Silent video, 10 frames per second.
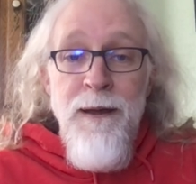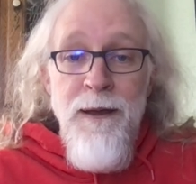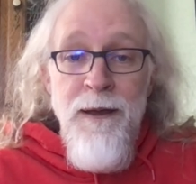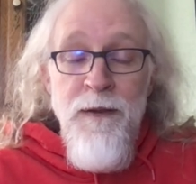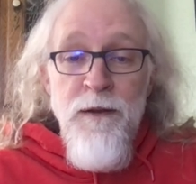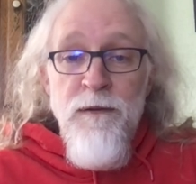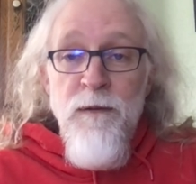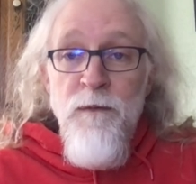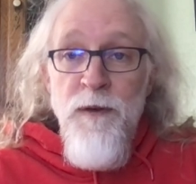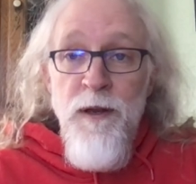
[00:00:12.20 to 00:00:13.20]
In this
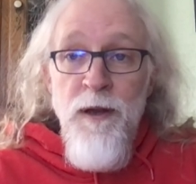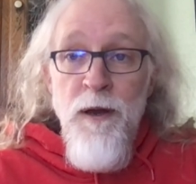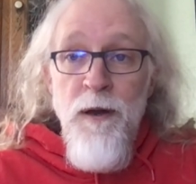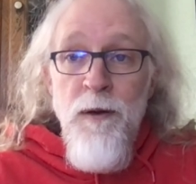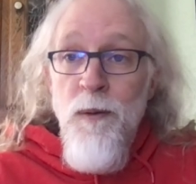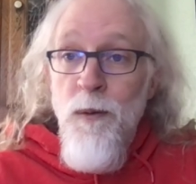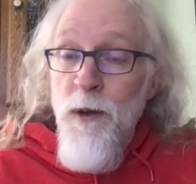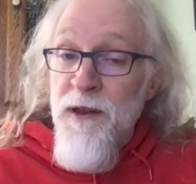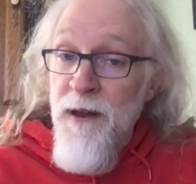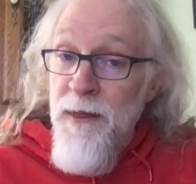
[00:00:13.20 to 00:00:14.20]
video,
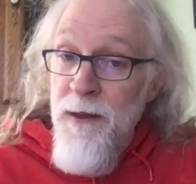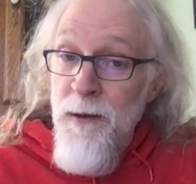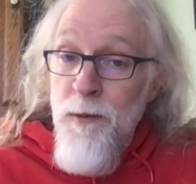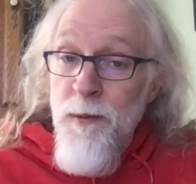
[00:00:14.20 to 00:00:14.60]
which I think